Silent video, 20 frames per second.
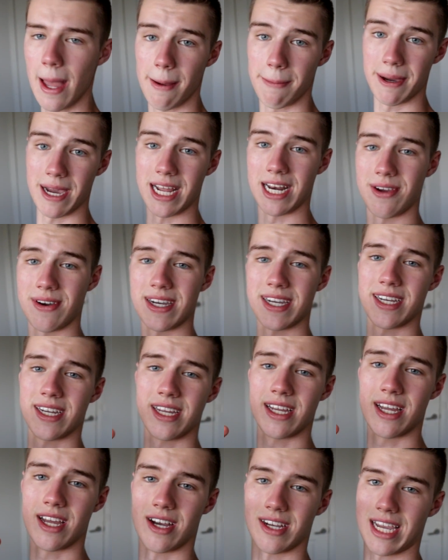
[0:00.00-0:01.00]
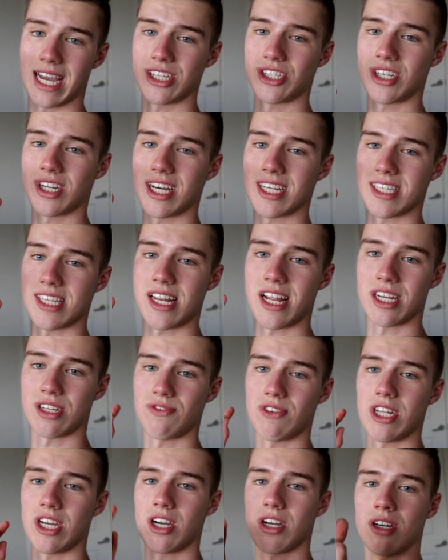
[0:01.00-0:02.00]
But anyway, I'll catch you guys in the next
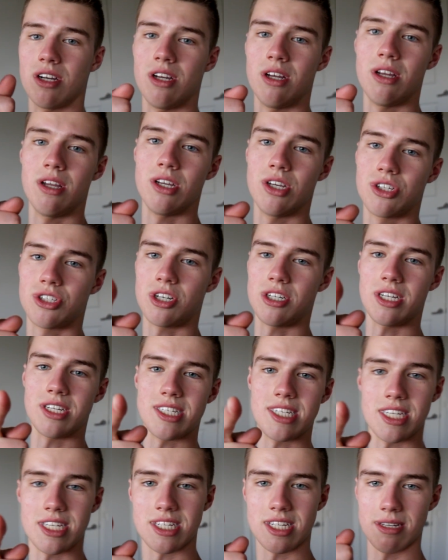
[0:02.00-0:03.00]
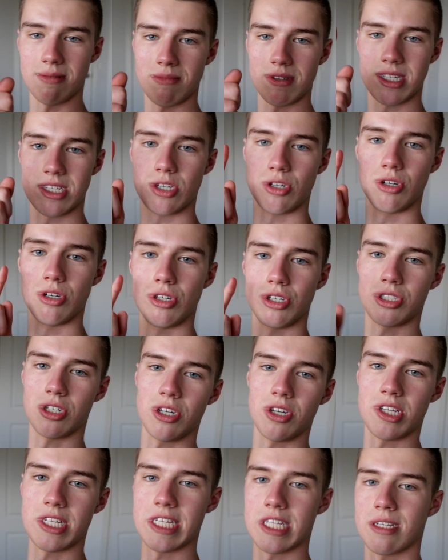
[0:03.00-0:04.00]
video. Show your systems to
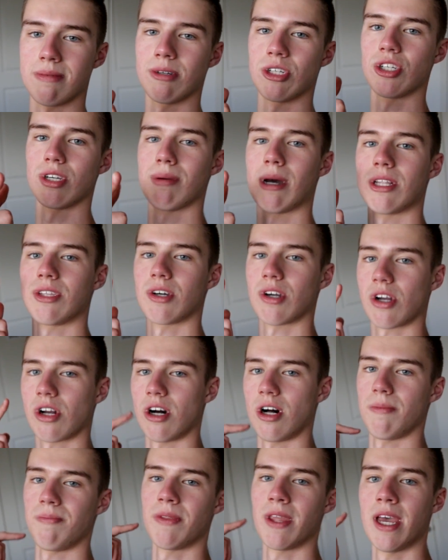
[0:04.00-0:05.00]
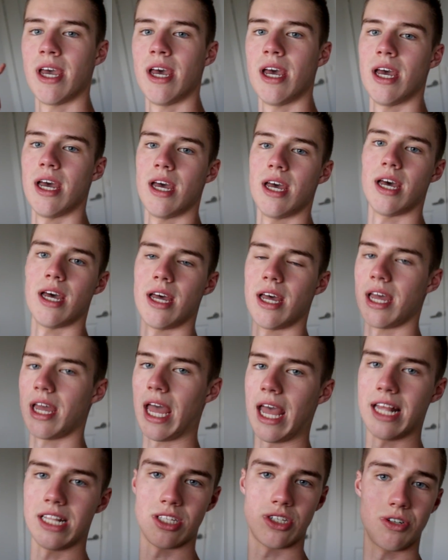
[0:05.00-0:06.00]
showyoursystem@gmail.com.
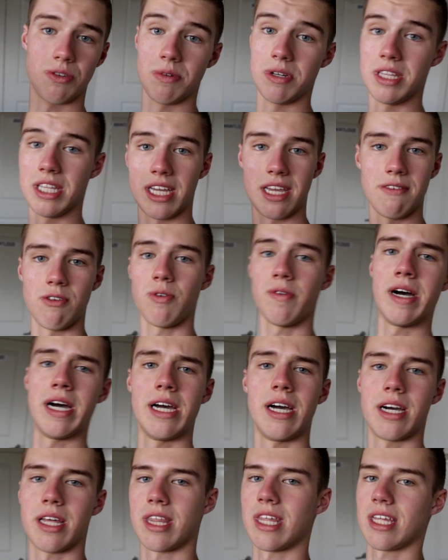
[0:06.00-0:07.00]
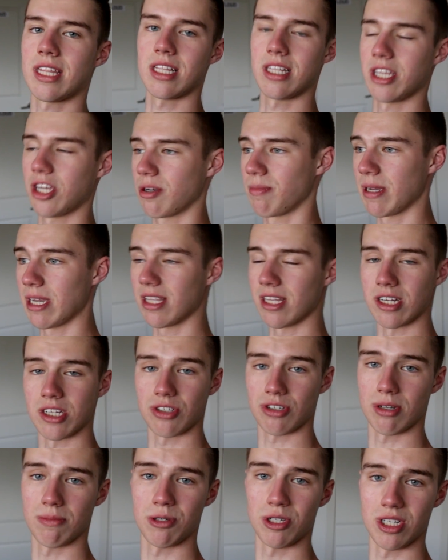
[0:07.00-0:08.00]
Enter in the giveaway. I think the link will be in the
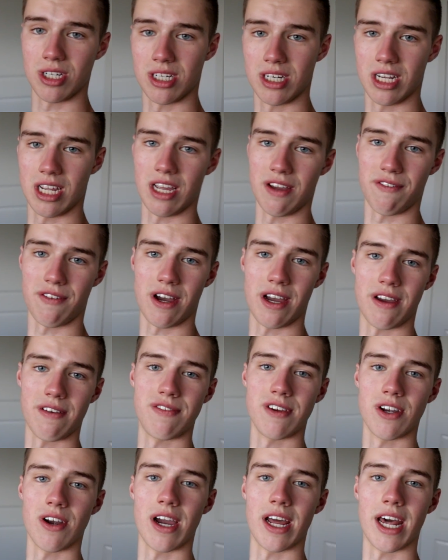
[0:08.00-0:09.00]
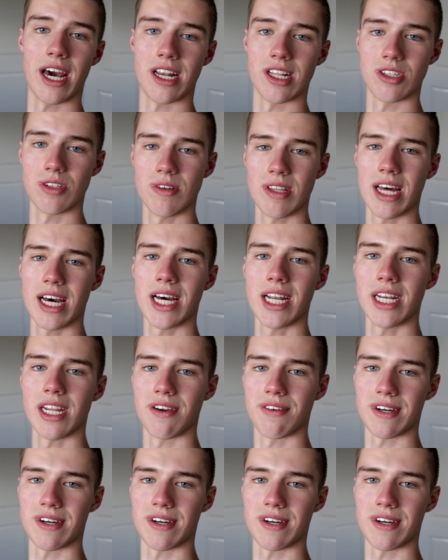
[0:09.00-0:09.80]
description if I figure out how to do that.